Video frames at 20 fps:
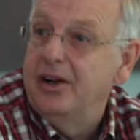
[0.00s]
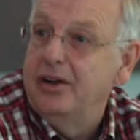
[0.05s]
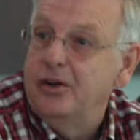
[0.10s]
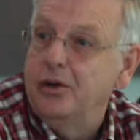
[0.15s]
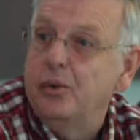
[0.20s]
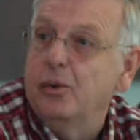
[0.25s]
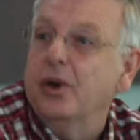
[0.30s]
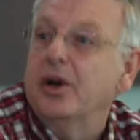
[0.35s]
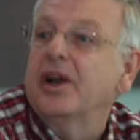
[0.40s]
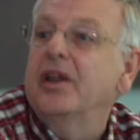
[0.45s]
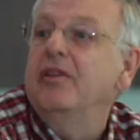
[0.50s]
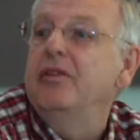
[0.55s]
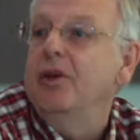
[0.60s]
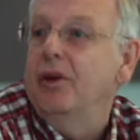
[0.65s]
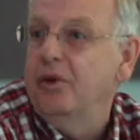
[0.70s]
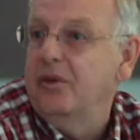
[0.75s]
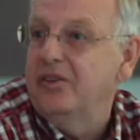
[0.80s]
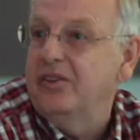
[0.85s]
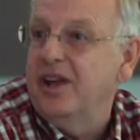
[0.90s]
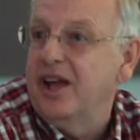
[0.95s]
to work in
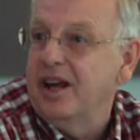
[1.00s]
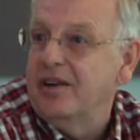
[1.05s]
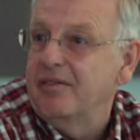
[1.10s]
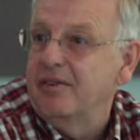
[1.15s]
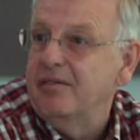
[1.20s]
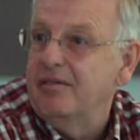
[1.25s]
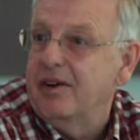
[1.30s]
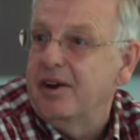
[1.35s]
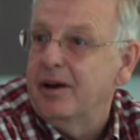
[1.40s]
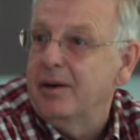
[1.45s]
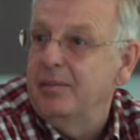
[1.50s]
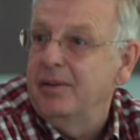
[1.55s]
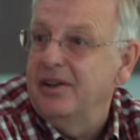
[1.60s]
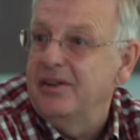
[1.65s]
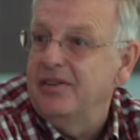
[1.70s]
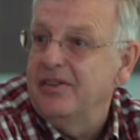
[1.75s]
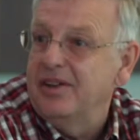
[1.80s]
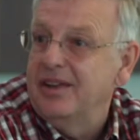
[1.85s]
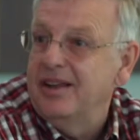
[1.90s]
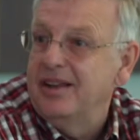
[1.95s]
those kind of
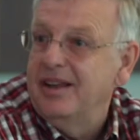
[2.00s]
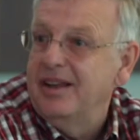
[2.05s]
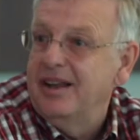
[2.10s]
environments